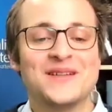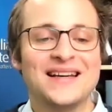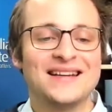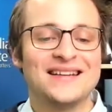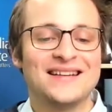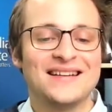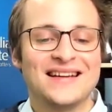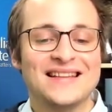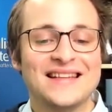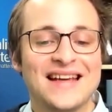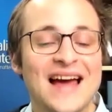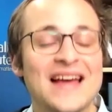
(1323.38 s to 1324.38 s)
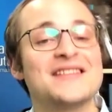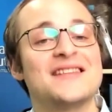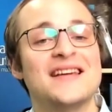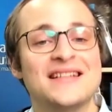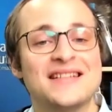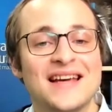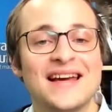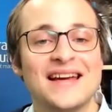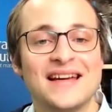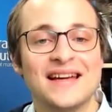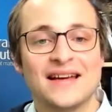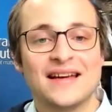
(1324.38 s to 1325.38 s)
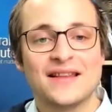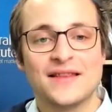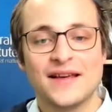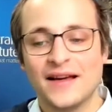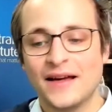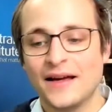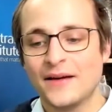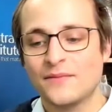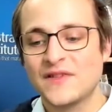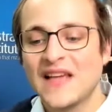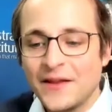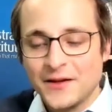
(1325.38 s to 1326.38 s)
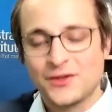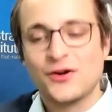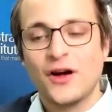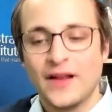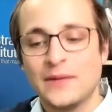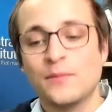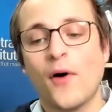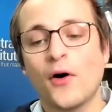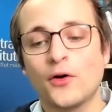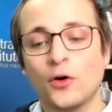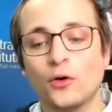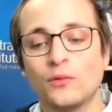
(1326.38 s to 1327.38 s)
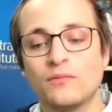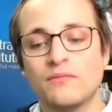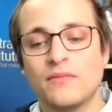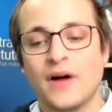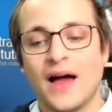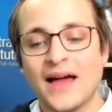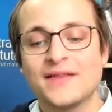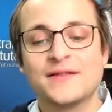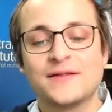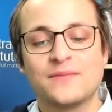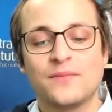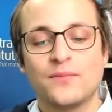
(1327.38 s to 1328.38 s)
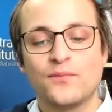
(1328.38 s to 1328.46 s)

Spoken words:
in the ACT, the South Australian model has